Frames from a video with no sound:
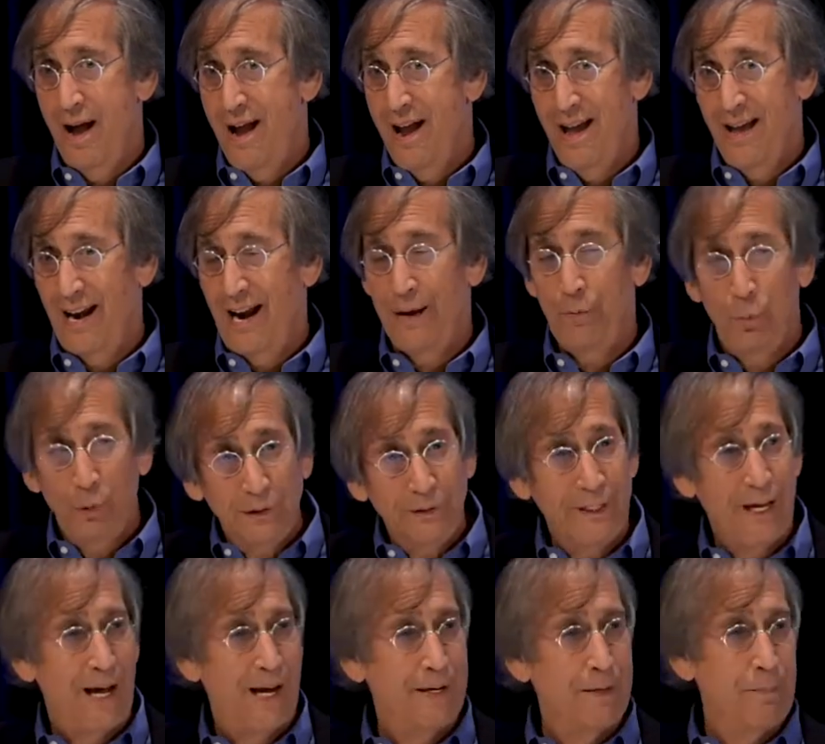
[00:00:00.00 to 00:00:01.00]
And I will
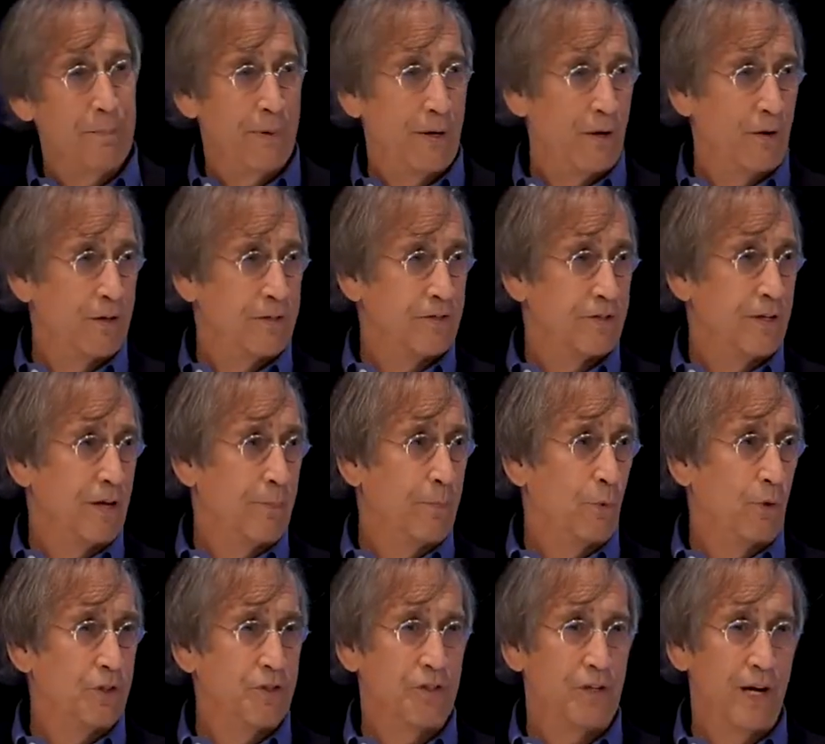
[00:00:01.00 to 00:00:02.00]
not embarrass
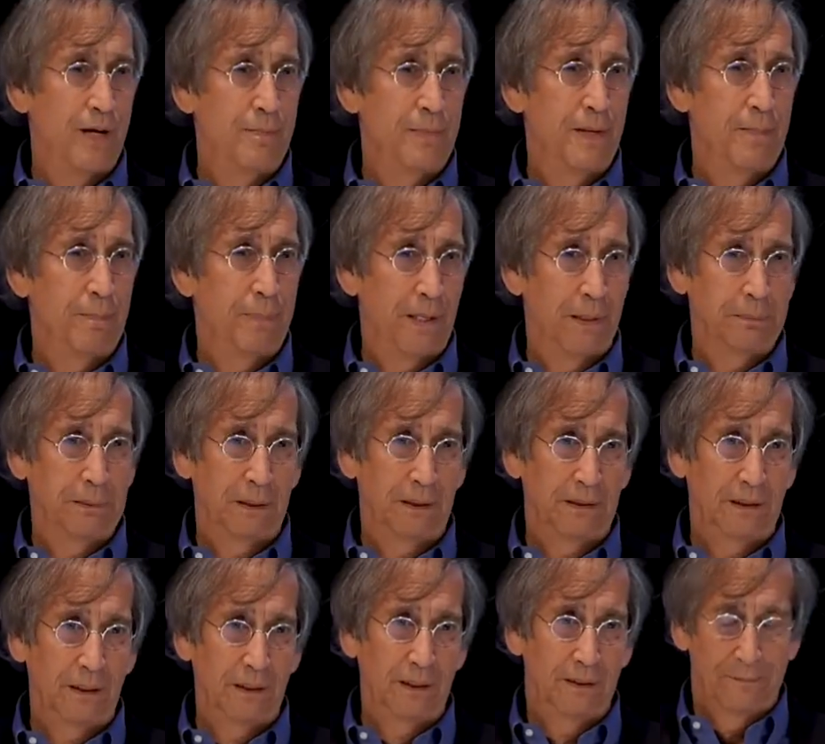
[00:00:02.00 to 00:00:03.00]
them or shame them
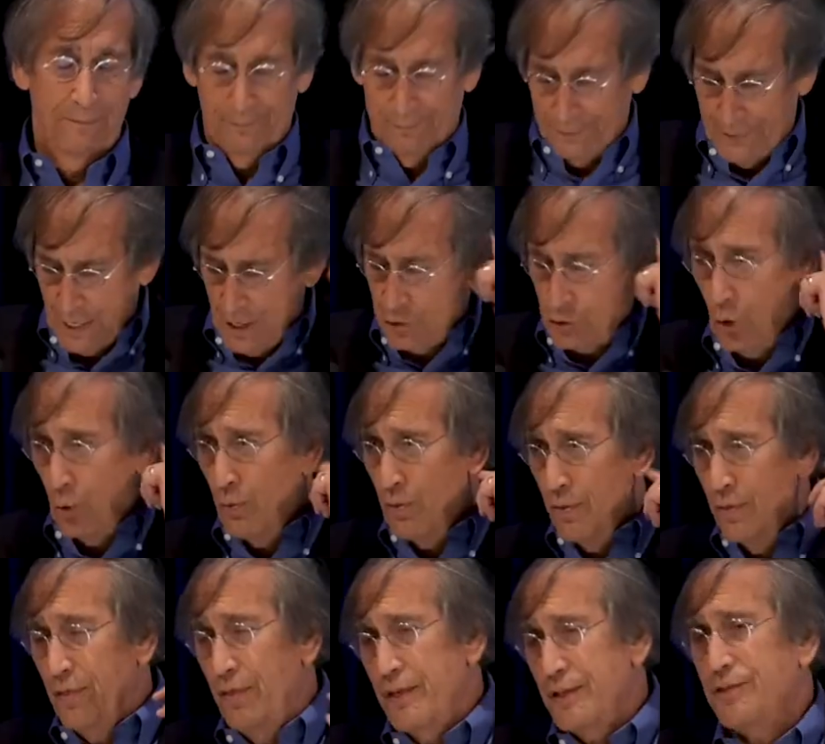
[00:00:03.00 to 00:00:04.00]
publicly. So
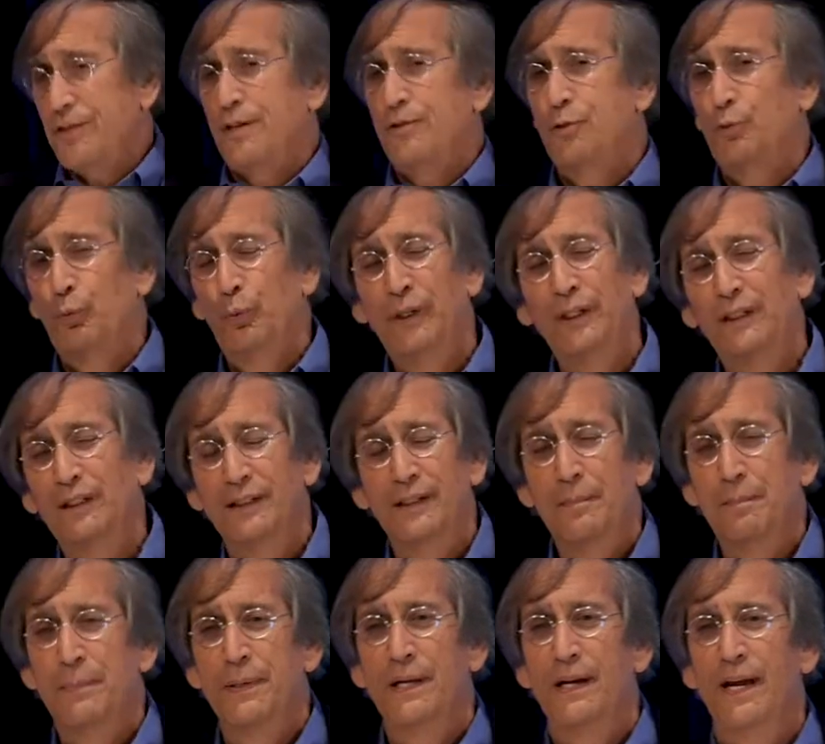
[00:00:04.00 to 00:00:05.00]
this has
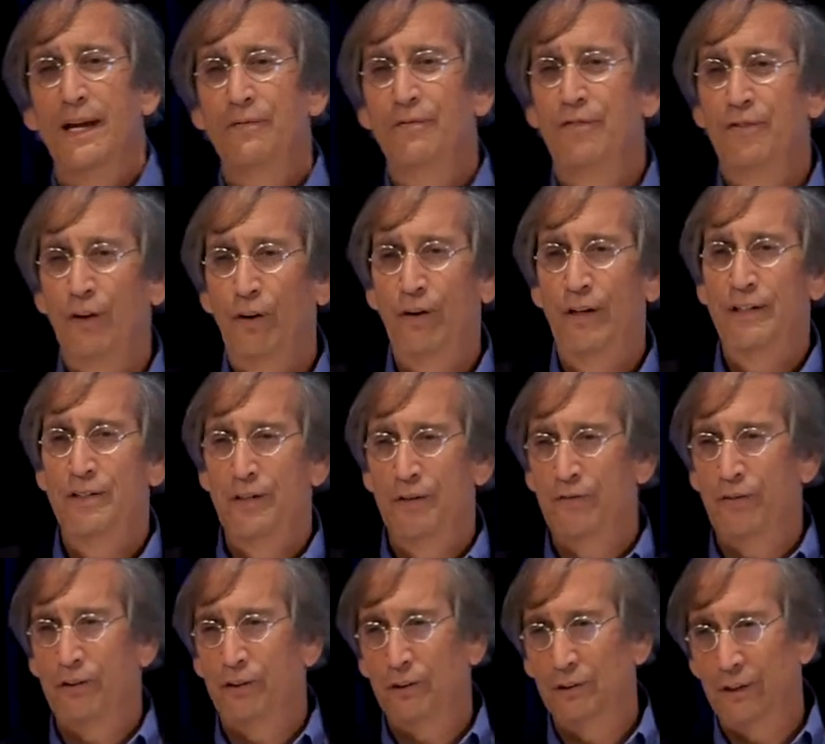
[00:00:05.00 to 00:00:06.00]
really been a very
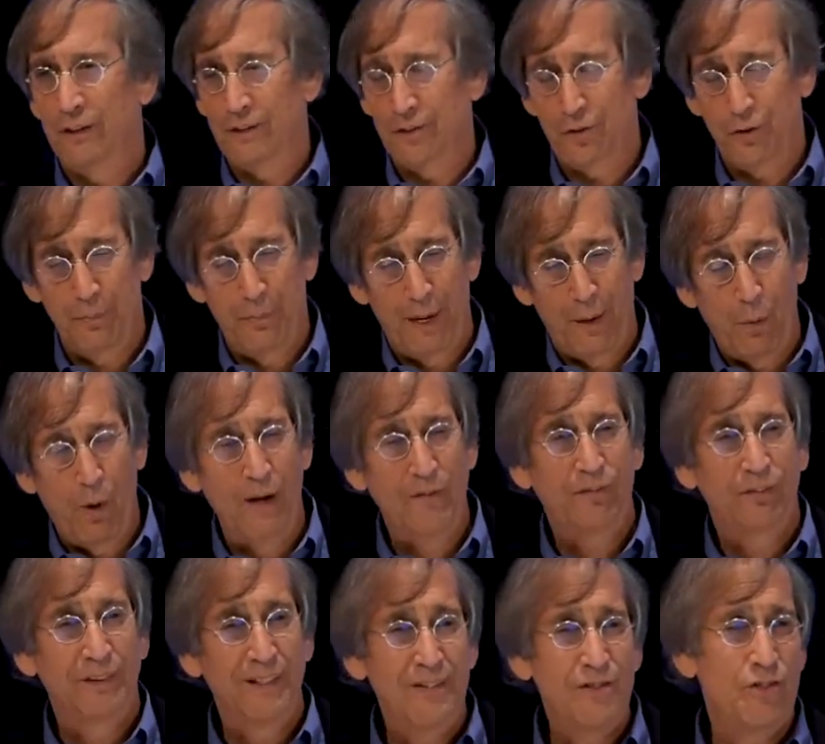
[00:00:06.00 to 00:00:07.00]
difficult issue. My
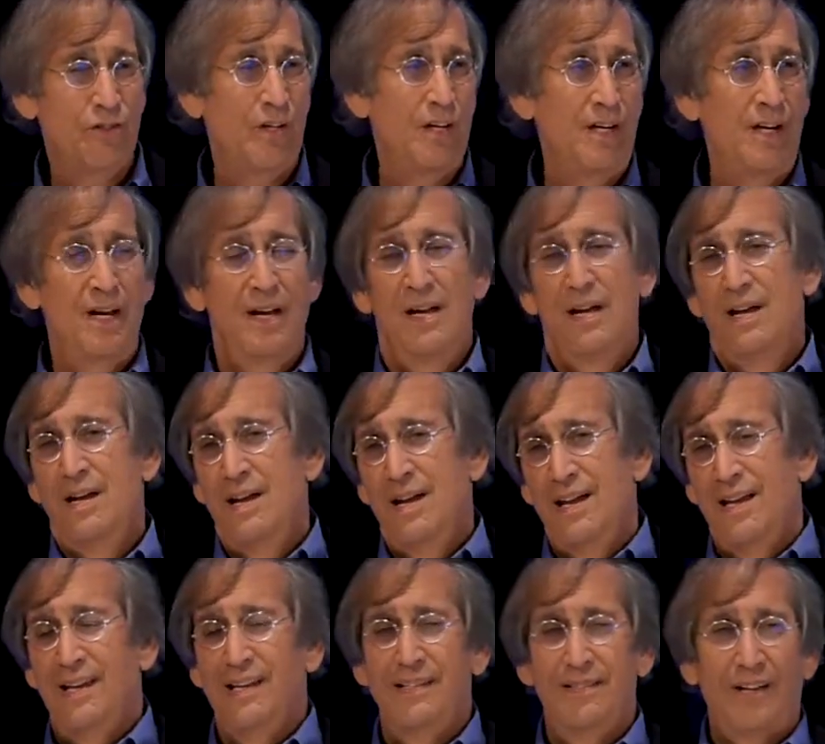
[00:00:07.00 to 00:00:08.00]
wife, Lindsay,
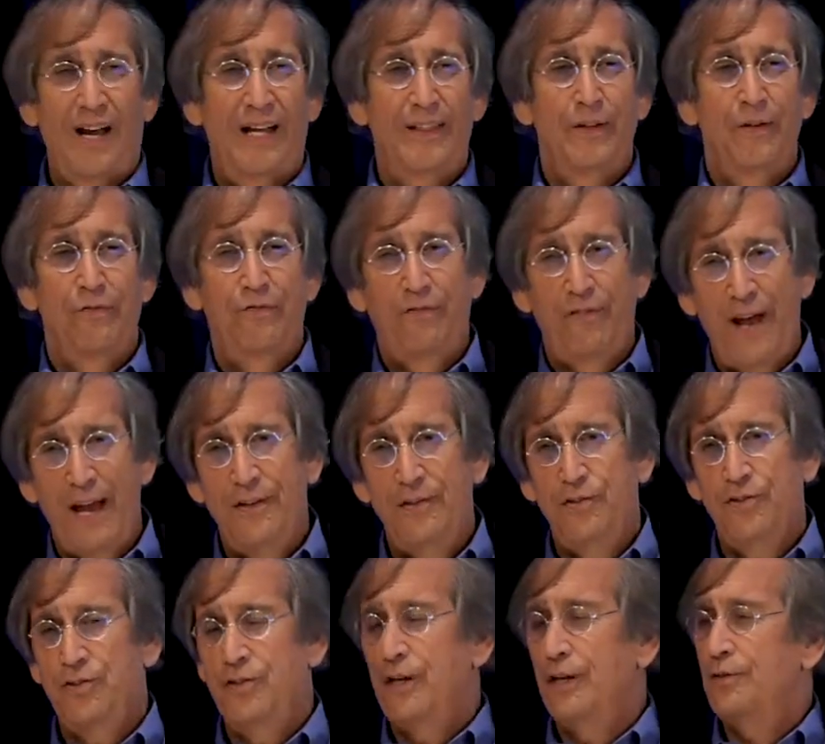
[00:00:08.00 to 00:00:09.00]
is on the
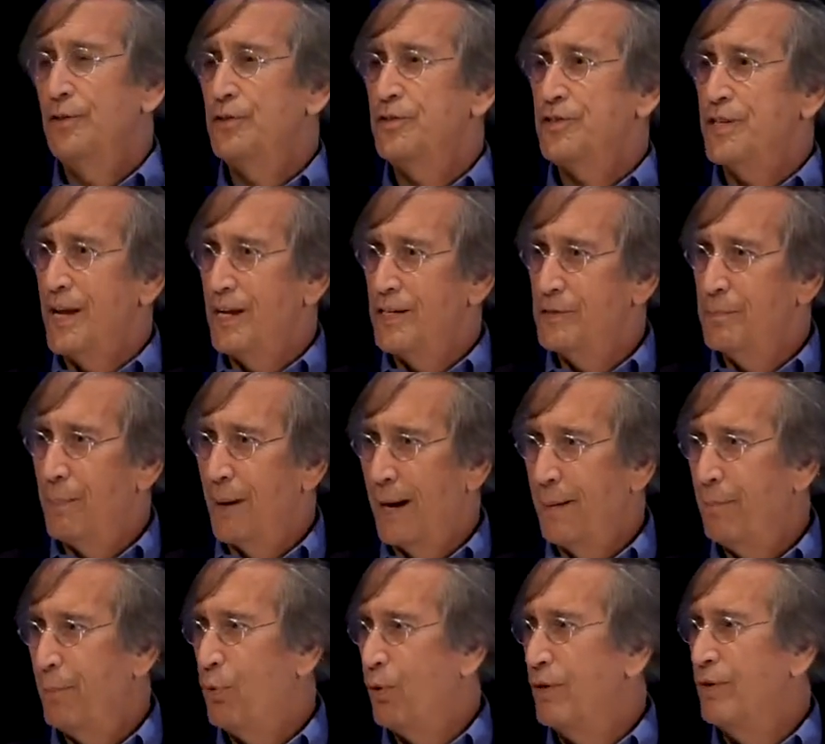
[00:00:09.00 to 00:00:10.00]
fence. She understands
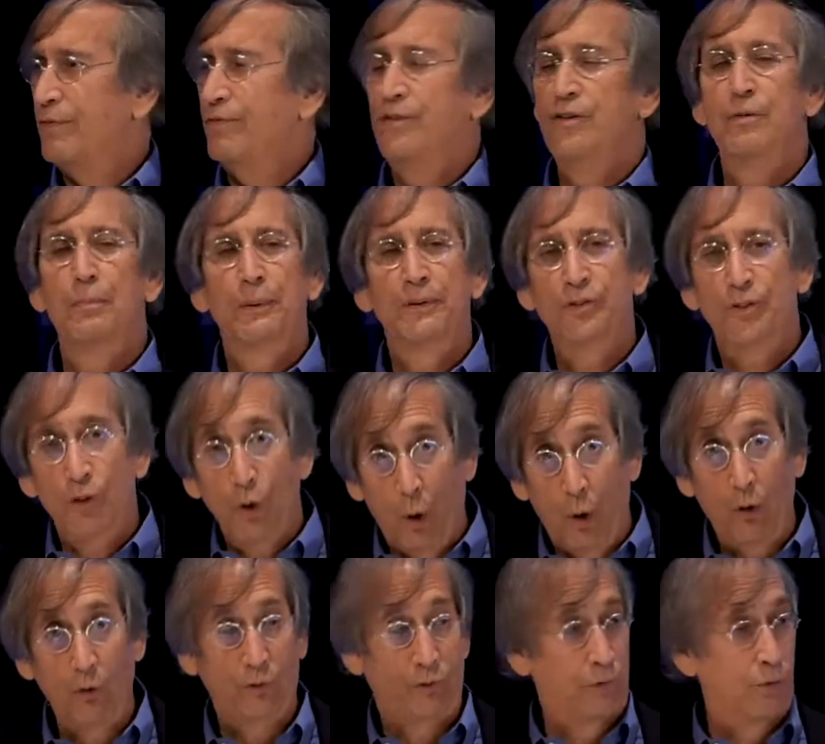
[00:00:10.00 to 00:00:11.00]
my point of view, but she
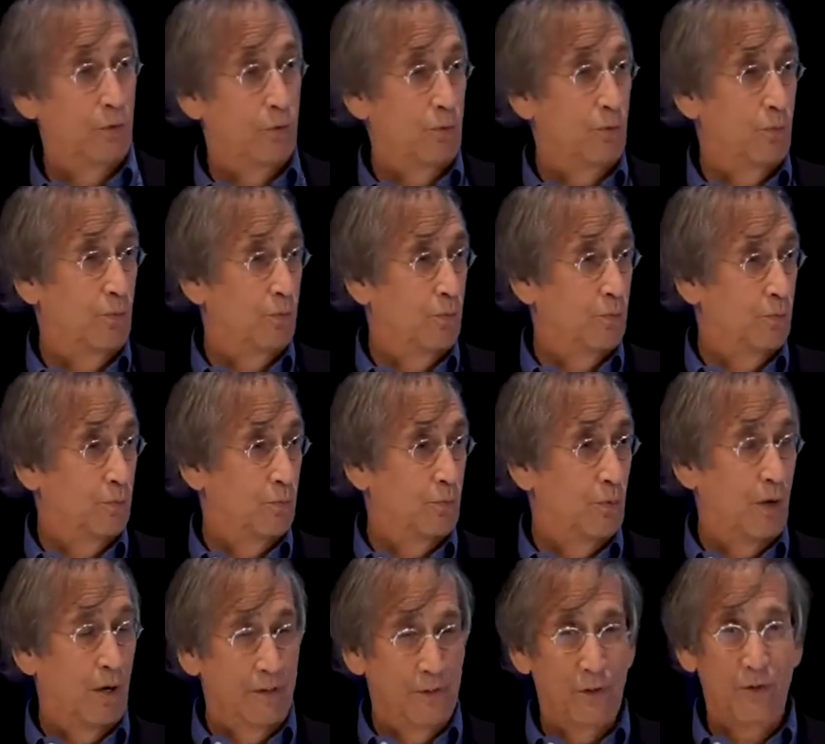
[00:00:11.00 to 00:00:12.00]
also
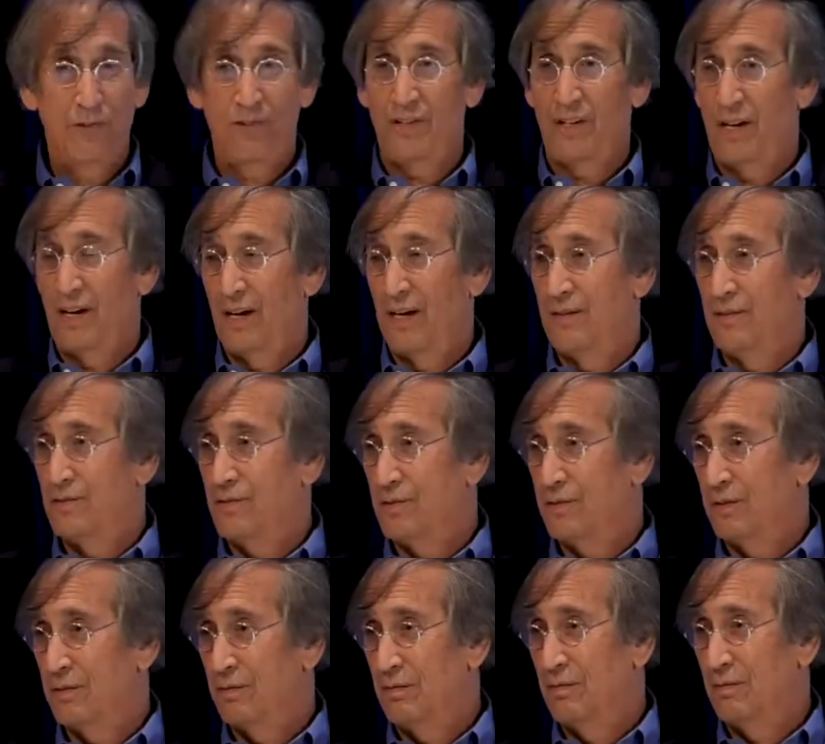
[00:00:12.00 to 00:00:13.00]

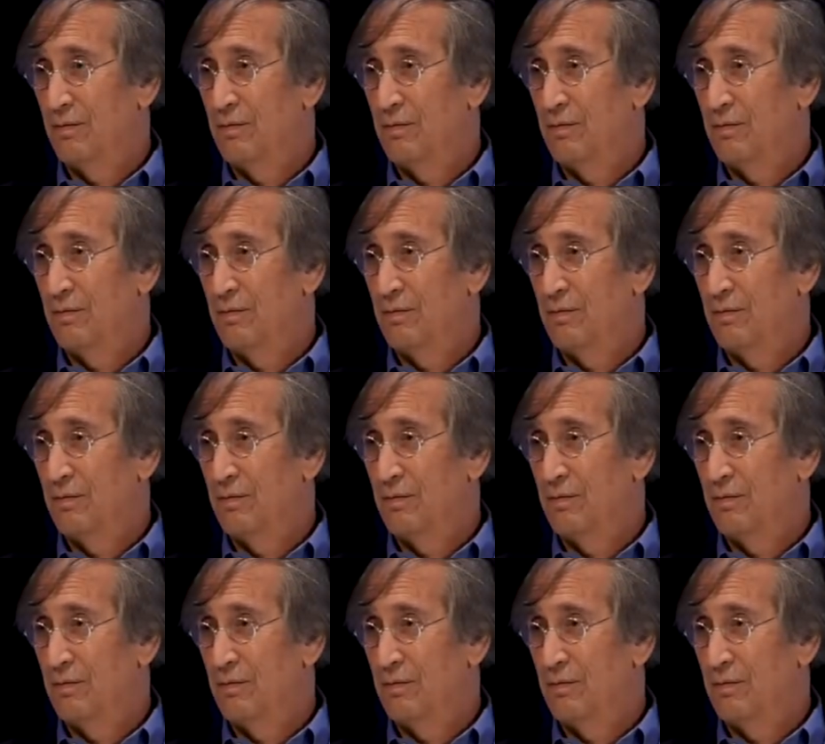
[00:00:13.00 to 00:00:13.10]
understands